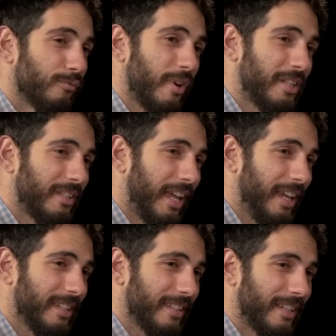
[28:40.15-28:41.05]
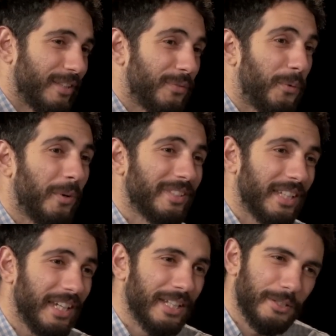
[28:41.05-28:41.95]
Rich takes it. It's
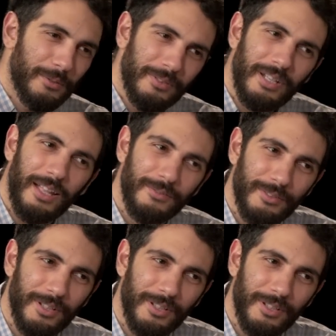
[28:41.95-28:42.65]
14. You don't have